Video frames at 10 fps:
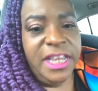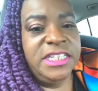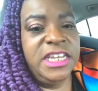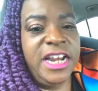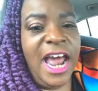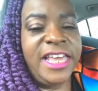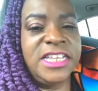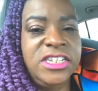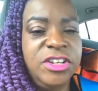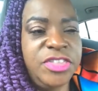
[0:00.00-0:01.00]
And then I get
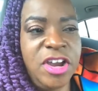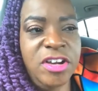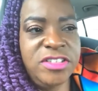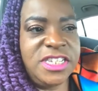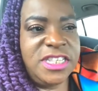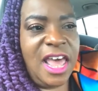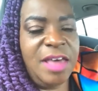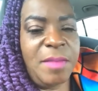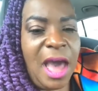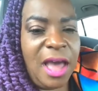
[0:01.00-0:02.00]
to the third step,
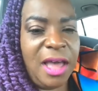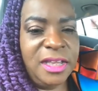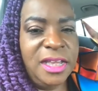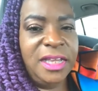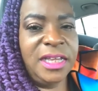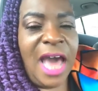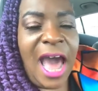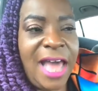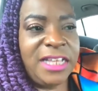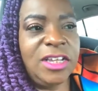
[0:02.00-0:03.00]

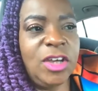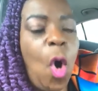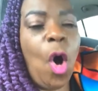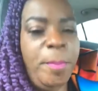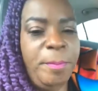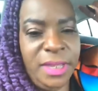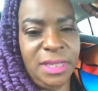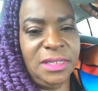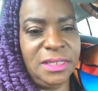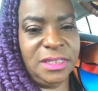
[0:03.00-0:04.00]
God caught me.
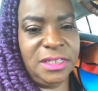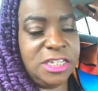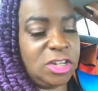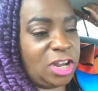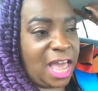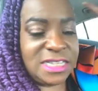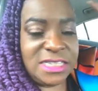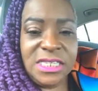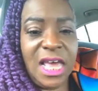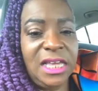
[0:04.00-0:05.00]
That's all I can
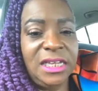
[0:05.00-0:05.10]
say.